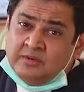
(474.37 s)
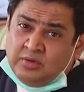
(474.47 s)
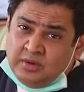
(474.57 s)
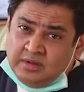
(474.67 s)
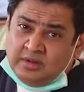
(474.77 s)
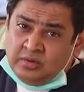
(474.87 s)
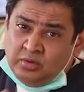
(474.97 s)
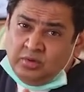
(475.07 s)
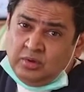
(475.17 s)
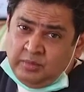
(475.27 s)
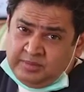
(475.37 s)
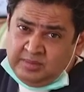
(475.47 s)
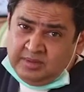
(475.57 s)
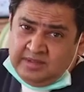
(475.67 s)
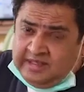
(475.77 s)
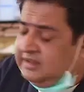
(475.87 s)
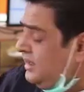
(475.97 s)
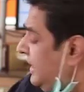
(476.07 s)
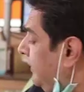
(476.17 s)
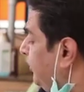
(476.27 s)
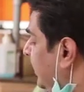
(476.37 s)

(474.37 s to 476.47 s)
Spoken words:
for a good optimal health care.